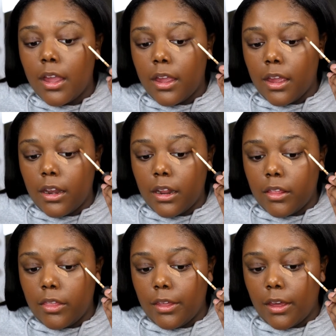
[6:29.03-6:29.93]

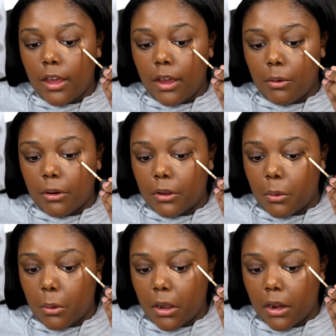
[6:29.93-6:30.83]
and the outer
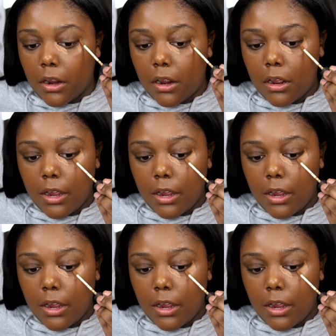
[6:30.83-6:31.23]
corner,